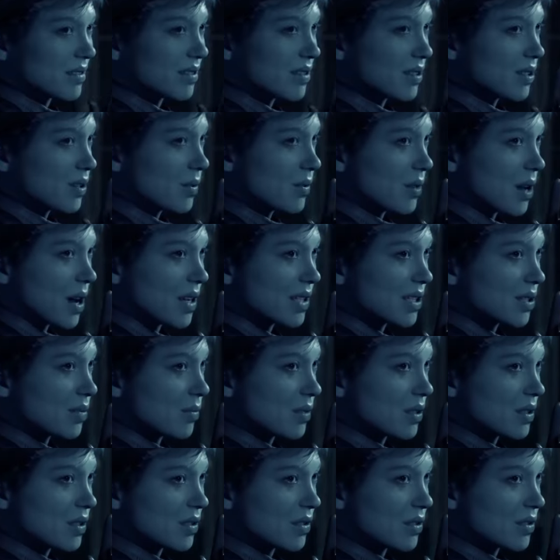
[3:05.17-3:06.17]
rare enough to
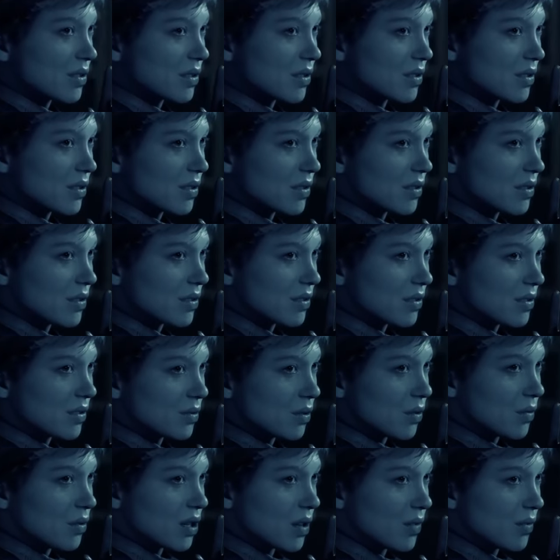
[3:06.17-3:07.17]
make them
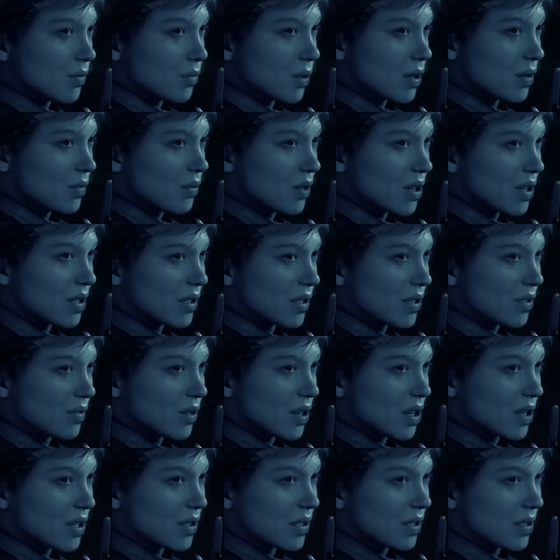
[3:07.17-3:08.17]
impactful, but too
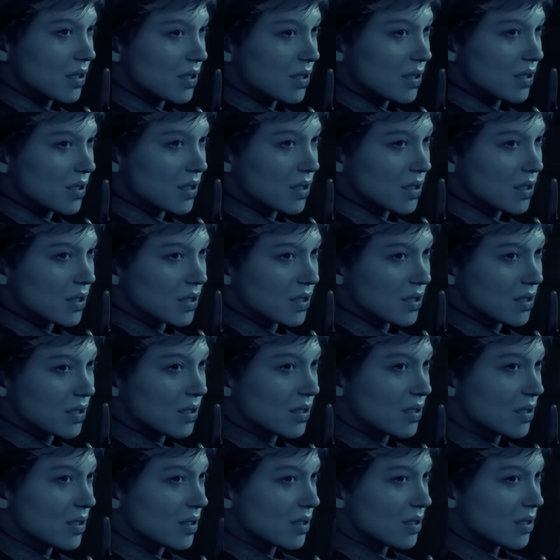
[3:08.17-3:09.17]
many would risk
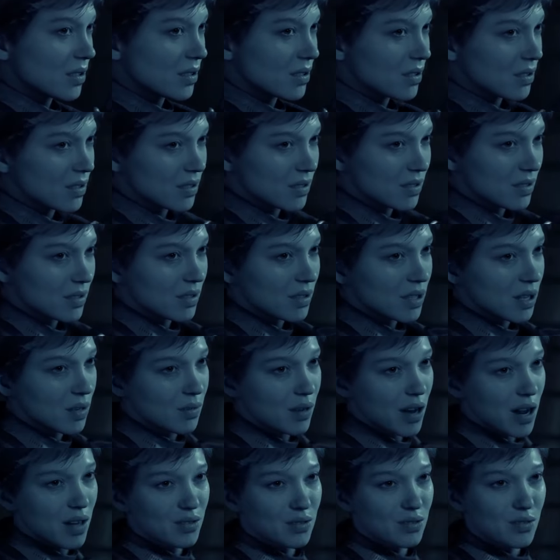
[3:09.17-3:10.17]
turning the entire
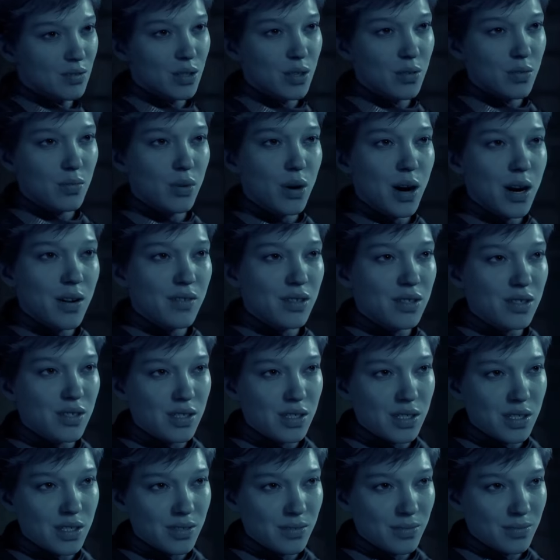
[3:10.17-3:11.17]
world into a
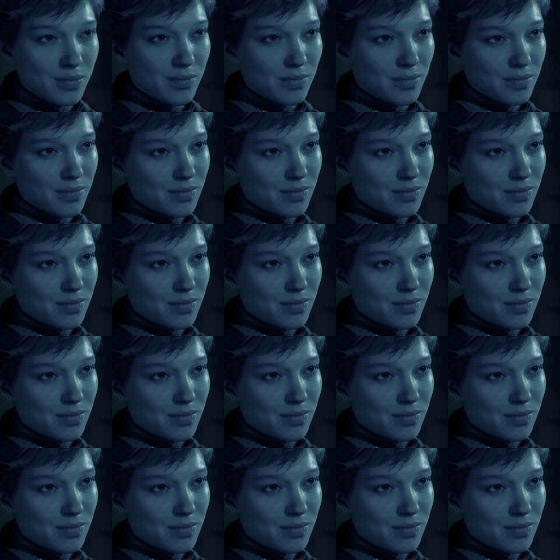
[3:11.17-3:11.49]
series of